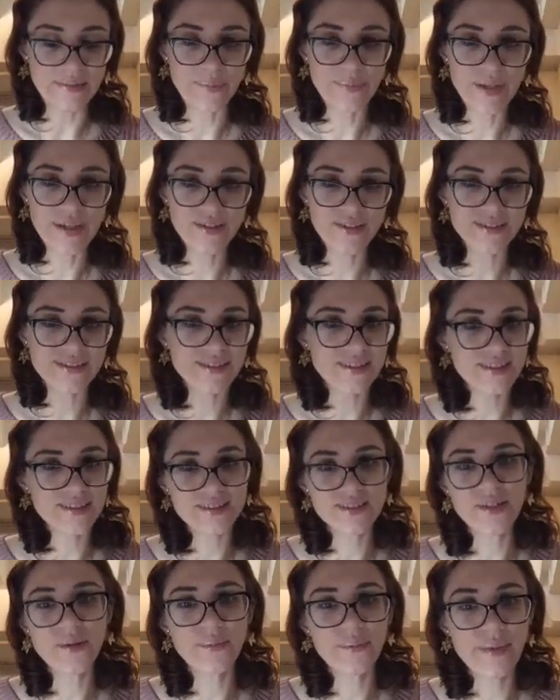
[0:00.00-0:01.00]
Because there are
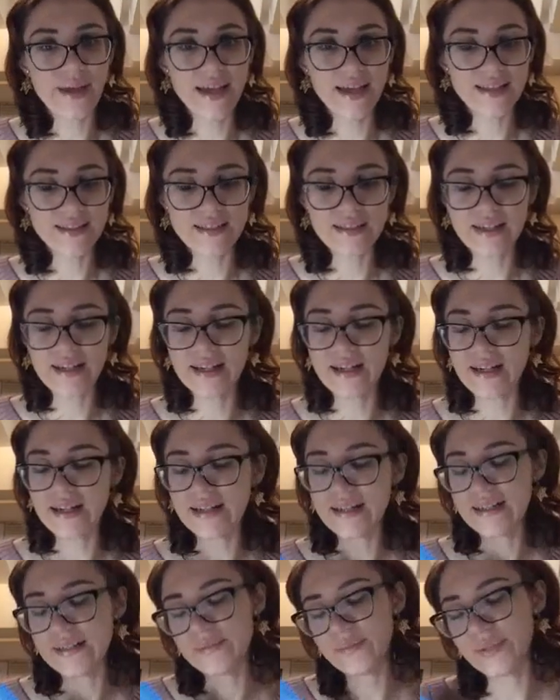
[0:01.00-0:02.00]
some men
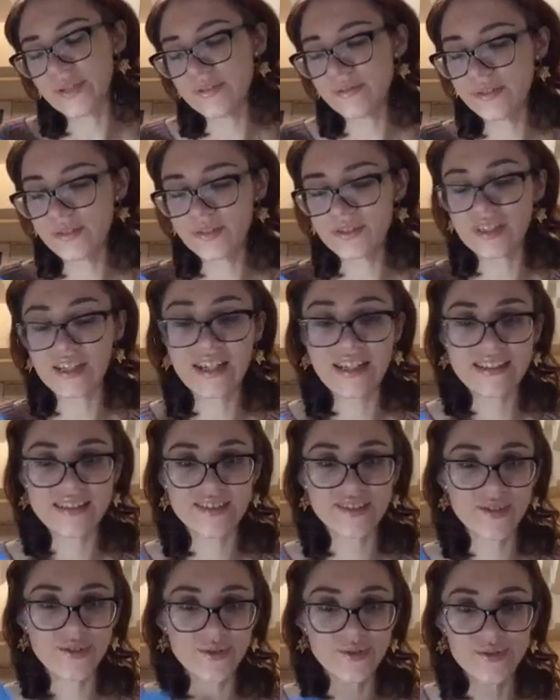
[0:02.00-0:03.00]
in previous
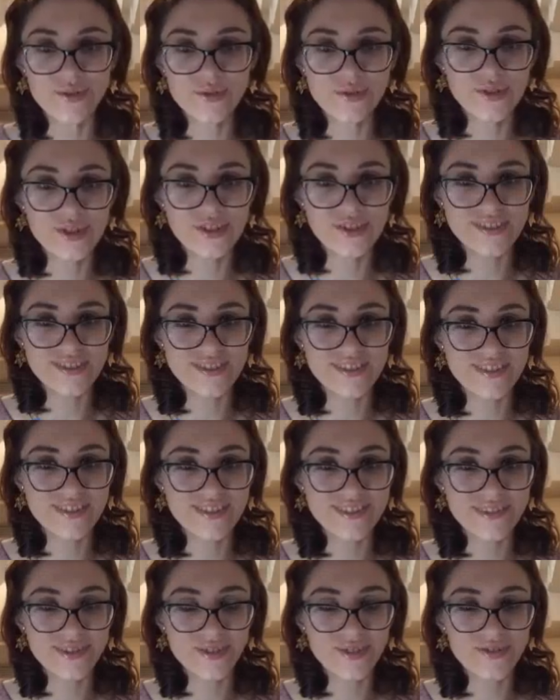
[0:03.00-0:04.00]
readings who just
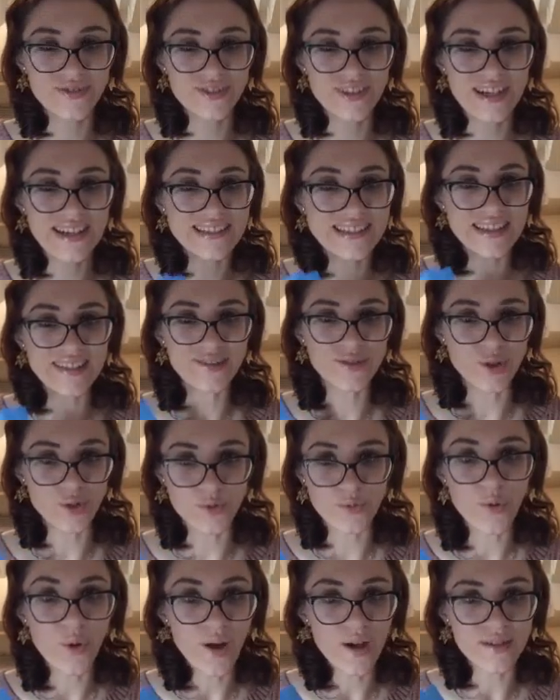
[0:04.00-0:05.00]
don't ready and don't
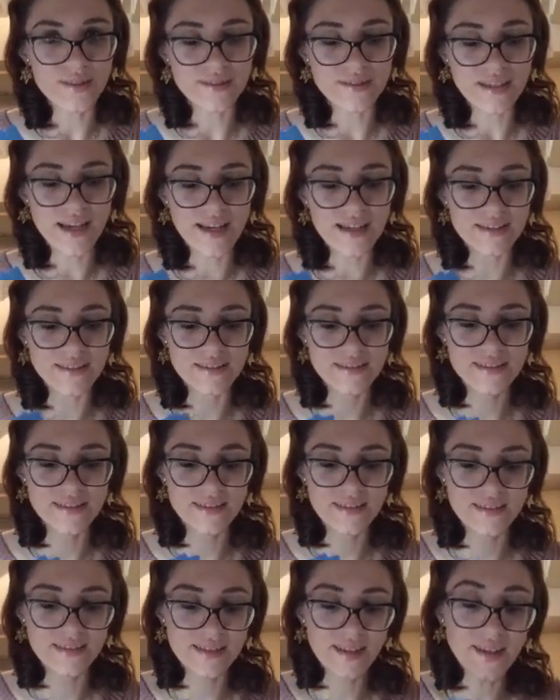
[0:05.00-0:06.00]
want, and
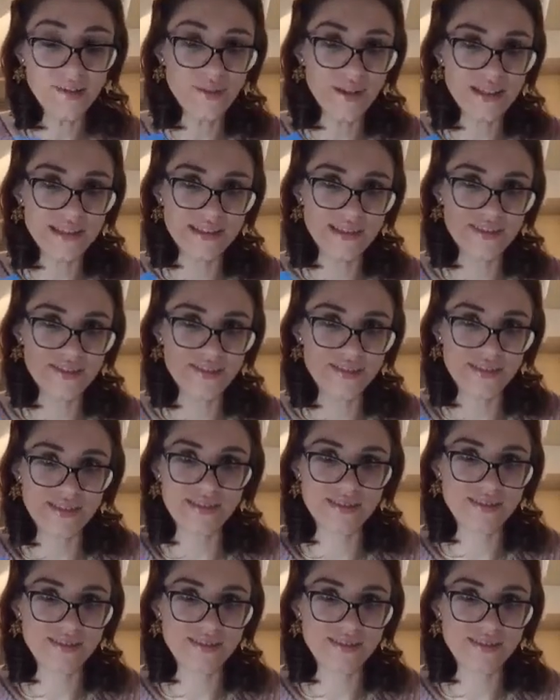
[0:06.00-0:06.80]
that one just